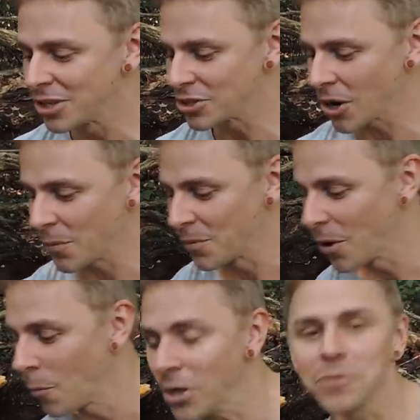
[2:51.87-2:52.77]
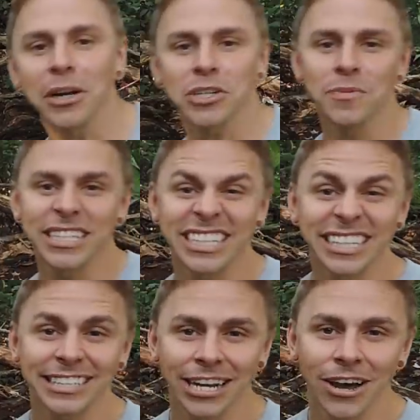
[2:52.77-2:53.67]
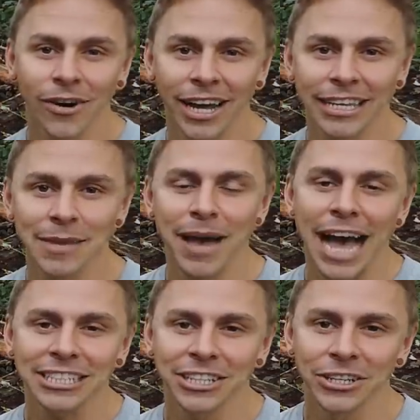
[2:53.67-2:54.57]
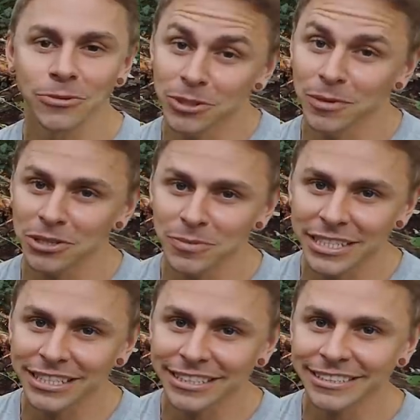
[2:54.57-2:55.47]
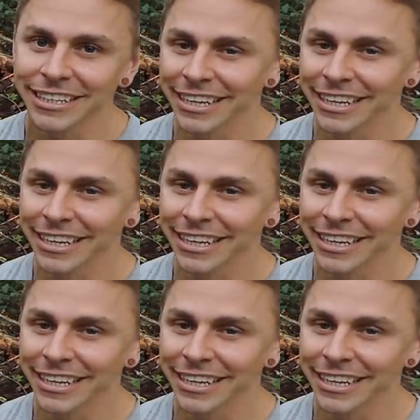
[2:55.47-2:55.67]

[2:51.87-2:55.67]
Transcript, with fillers: So which mushroom is this? I know I keep asking you which mushroom is this,